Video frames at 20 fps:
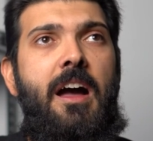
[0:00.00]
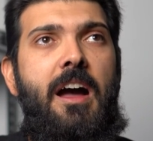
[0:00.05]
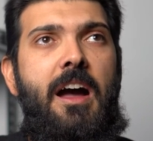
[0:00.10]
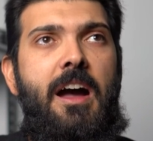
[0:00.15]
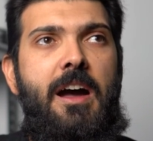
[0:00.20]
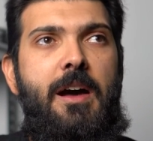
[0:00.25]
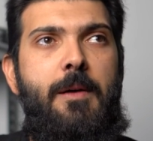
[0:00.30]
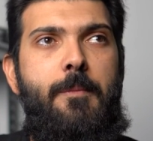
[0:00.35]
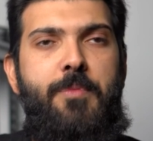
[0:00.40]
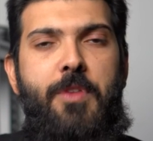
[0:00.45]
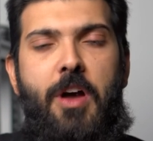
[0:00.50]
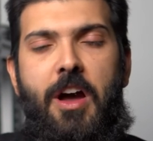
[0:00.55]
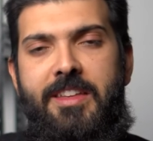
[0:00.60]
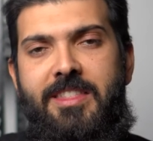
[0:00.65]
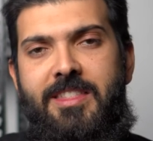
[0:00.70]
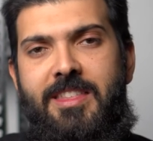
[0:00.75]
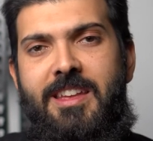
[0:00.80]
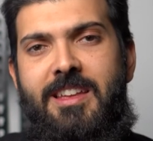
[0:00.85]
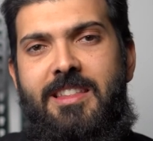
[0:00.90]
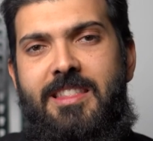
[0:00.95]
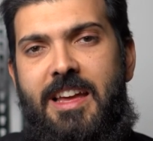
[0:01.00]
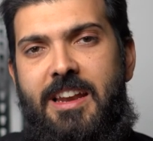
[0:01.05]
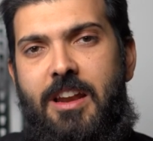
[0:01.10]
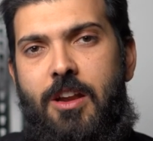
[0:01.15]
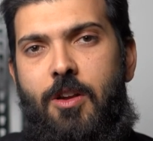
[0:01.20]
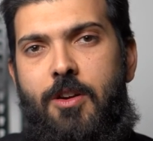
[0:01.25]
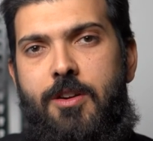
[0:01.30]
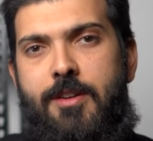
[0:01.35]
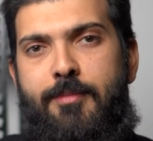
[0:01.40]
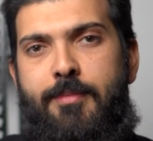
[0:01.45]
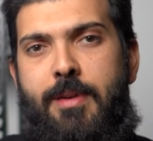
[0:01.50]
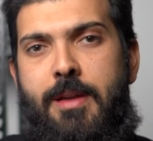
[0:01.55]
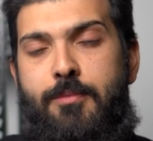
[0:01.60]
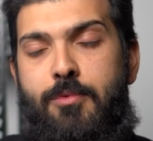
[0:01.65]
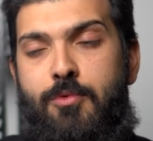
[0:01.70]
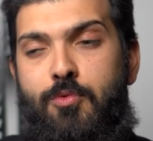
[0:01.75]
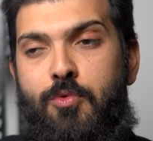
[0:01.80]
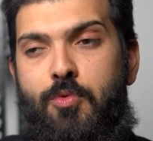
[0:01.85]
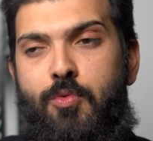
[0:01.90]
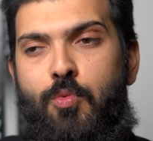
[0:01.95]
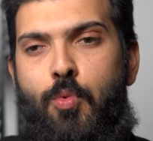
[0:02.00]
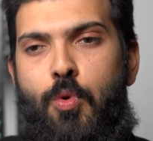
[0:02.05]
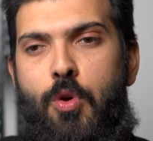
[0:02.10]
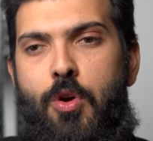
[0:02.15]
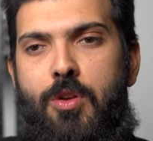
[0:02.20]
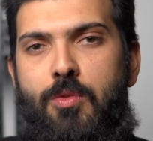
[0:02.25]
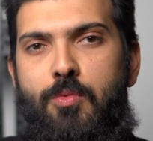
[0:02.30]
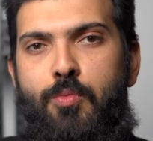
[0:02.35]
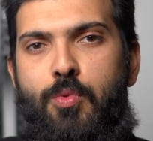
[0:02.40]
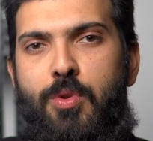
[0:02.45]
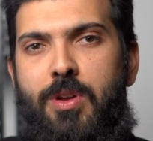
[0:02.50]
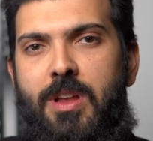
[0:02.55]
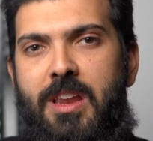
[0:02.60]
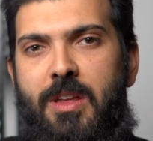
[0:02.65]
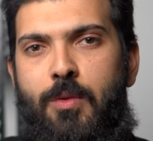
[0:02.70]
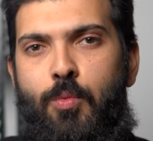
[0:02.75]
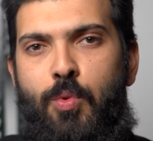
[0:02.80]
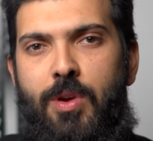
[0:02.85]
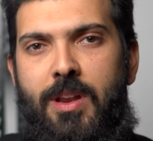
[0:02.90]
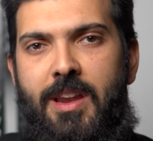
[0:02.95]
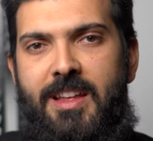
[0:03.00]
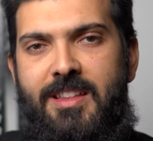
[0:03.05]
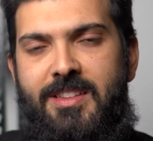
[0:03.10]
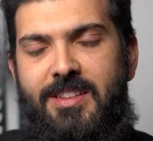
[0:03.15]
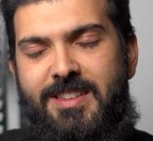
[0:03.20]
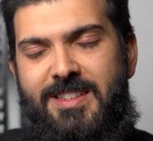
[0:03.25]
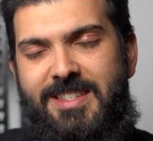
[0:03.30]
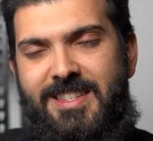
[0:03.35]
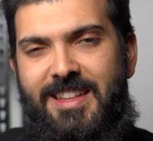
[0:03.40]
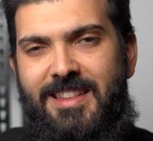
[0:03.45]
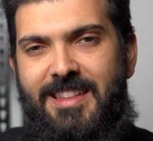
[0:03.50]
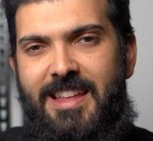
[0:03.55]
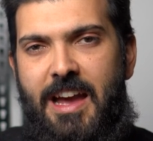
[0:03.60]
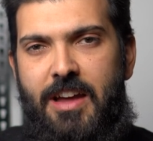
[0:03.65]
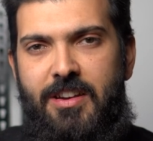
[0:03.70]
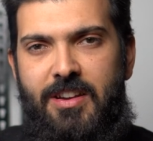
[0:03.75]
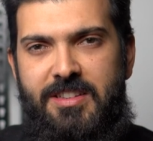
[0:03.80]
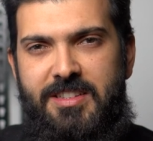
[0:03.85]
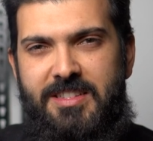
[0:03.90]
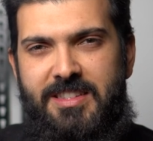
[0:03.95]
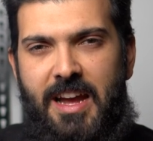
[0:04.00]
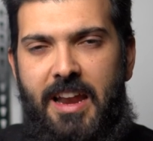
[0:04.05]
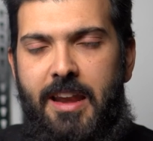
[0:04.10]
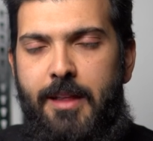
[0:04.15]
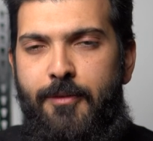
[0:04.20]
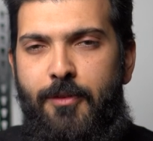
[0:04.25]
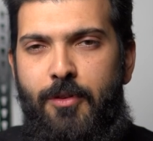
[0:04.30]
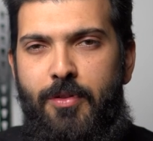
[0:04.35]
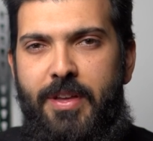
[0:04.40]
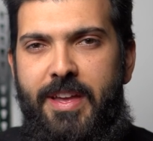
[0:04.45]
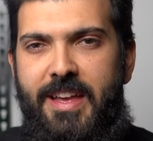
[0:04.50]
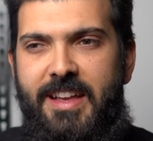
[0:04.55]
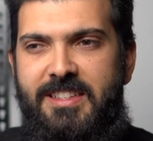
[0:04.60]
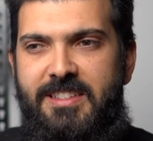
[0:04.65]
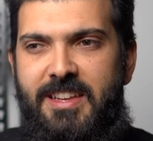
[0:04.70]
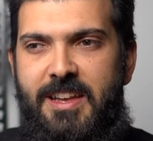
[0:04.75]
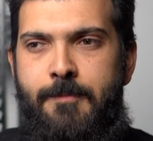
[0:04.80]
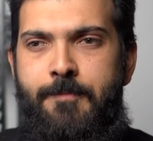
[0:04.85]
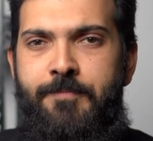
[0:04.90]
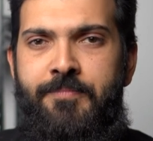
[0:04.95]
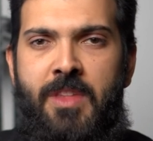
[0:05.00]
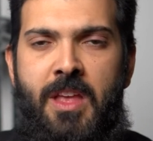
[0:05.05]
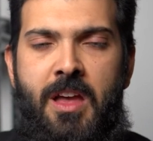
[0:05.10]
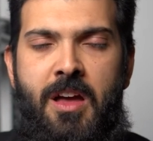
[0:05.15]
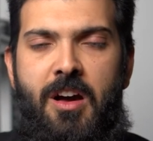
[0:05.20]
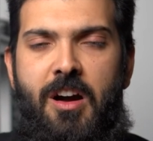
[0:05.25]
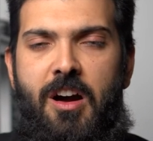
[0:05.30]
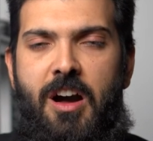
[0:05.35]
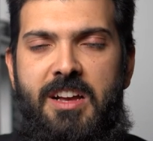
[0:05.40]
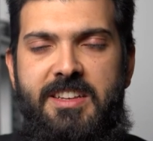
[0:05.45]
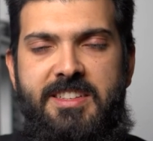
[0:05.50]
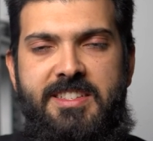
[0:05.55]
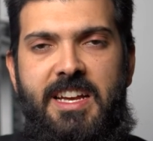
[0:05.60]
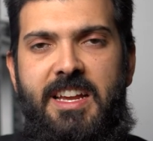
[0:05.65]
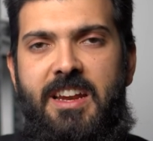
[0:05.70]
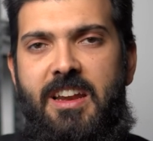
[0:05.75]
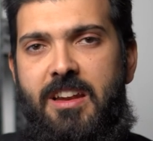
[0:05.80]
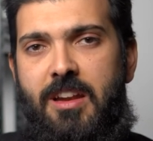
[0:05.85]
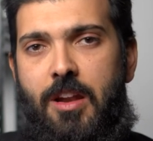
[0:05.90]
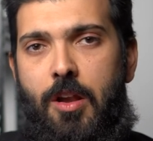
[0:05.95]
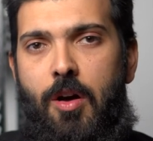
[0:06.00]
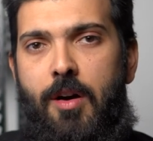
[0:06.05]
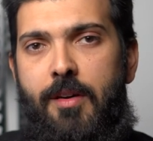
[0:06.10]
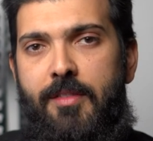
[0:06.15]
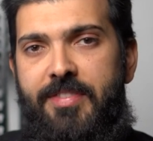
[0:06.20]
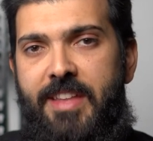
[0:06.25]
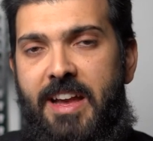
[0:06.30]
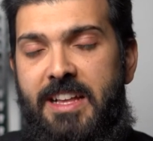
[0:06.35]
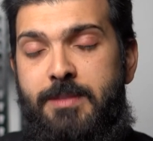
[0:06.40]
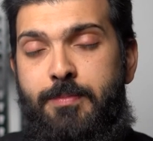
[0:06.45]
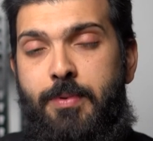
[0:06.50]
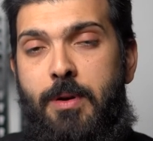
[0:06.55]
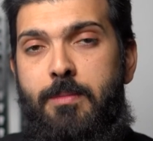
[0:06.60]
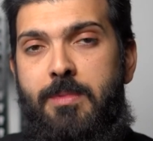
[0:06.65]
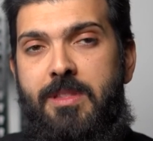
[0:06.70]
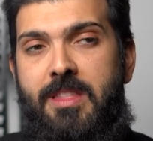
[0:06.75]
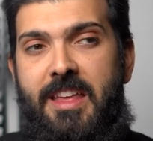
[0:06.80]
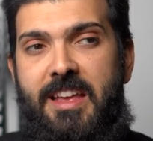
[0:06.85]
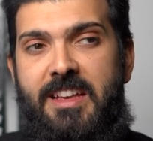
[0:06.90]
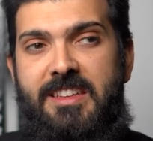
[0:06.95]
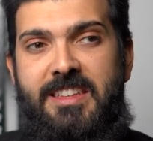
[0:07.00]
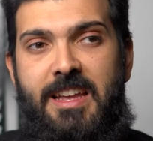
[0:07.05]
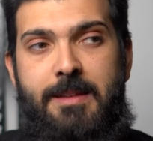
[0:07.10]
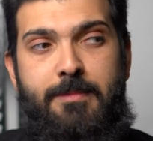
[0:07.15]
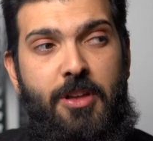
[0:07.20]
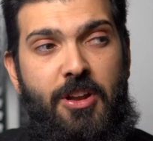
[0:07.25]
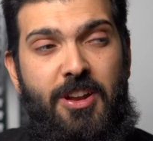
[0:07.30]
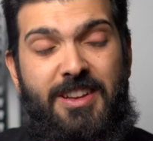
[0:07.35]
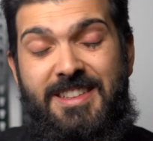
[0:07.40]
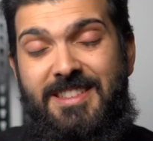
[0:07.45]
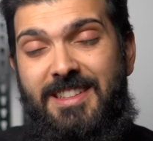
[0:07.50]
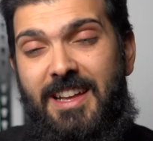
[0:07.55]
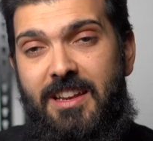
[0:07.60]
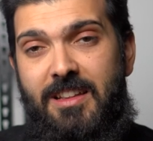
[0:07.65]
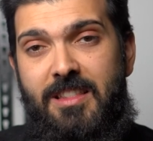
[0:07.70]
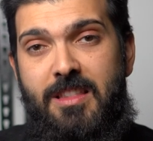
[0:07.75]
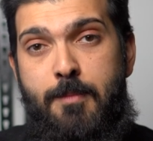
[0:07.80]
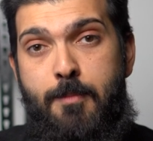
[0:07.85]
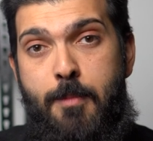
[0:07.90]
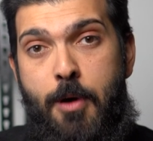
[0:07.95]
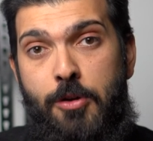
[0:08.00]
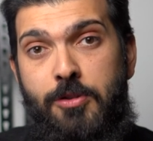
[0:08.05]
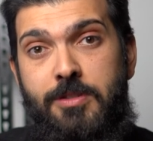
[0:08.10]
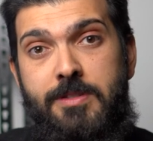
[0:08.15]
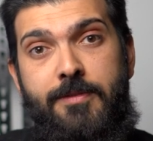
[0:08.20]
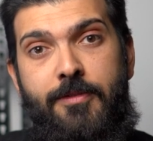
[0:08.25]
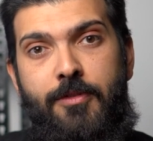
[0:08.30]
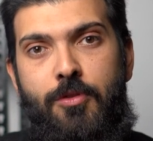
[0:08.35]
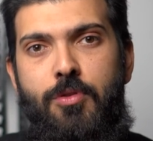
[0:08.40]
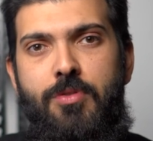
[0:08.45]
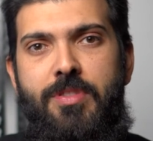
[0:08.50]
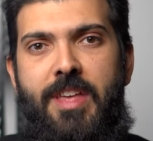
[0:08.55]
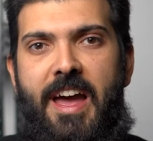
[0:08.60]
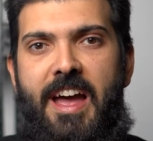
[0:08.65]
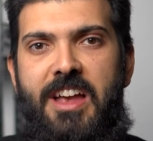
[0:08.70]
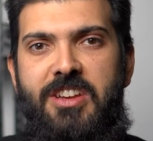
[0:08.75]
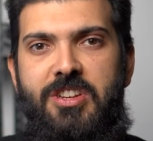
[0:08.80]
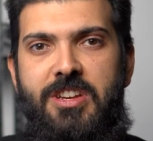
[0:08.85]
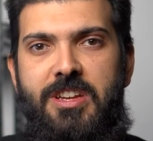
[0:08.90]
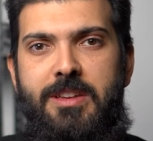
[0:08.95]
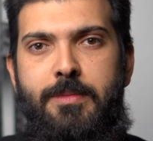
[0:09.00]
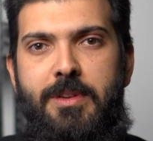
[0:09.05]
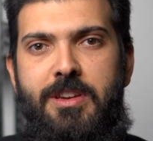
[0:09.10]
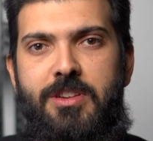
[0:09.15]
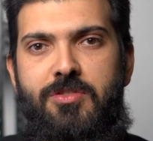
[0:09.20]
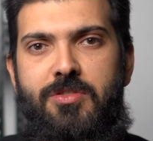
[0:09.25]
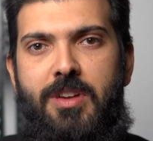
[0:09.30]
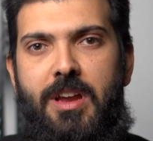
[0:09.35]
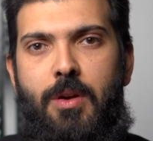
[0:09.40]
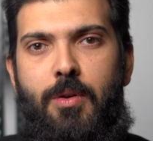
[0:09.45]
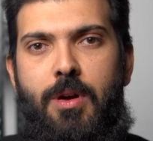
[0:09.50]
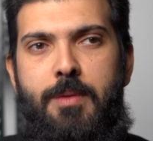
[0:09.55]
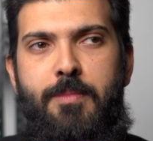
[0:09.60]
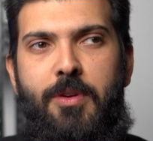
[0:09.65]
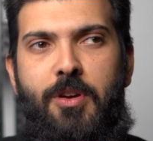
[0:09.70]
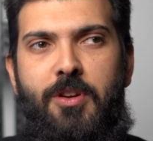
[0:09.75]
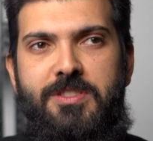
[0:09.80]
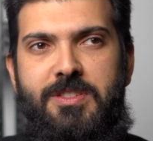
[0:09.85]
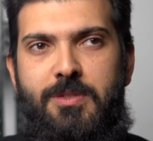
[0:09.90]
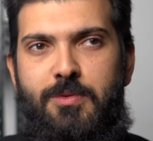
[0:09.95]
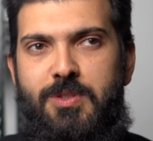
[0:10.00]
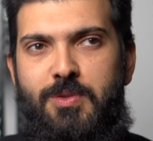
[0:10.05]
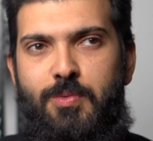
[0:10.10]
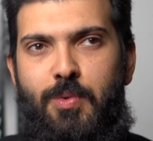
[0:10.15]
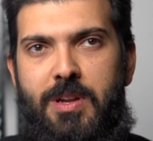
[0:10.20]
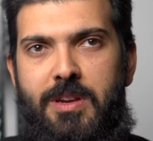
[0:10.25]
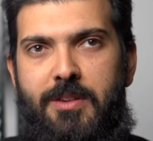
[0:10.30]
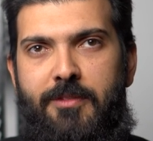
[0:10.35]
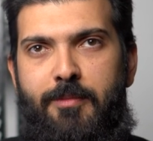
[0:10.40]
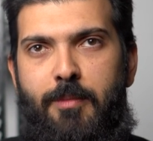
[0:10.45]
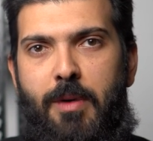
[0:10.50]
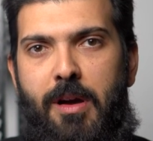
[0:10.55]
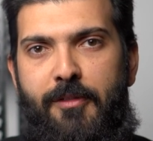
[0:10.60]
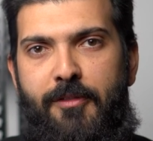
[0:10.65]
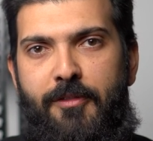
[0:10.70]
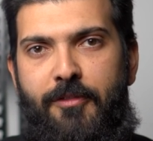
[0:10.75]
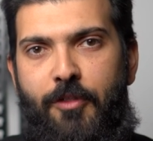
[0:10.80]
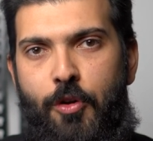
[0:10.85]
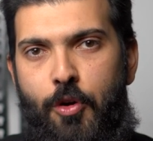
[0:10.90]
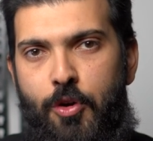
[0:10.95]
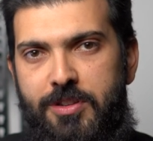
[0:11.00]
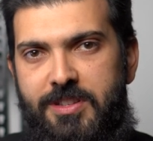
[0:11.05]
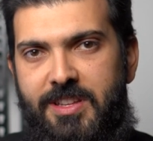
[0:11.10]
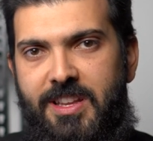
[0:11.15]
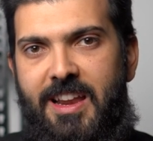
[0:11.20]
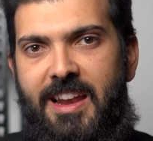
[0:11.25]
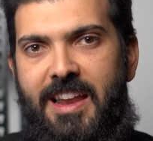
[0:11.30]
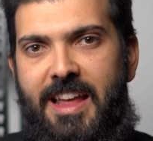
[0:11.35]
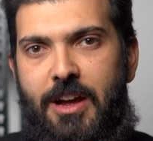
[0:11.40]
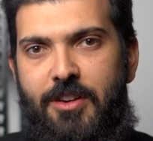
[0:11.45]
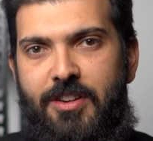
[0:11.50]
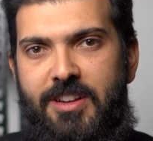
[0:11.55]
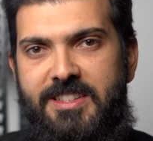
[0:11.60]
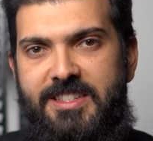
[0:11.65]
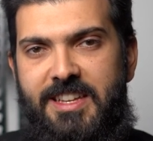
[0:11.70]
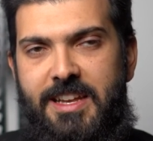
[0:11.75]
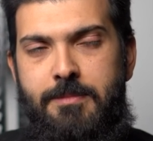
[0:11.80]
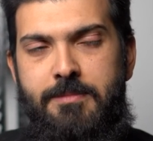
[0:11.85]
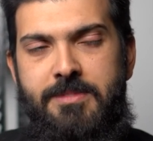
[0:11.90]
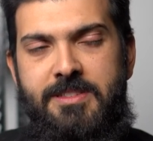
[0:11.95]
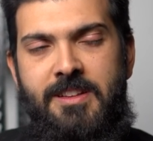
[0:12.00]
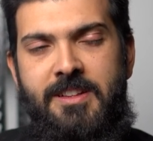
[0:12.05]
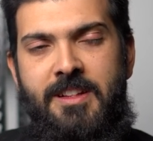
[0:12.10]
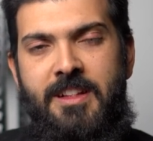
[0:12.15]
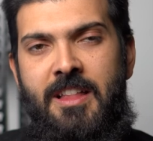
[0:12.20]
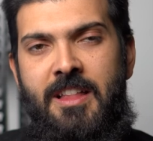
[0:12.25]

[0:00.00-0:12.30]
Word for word: I think that a lot of people weren't really willing to sit down and study for the exam. I studied a lot. That's probably the exam that I studied the most for, the Azure Administrator one, because it was one of my first cloud exams.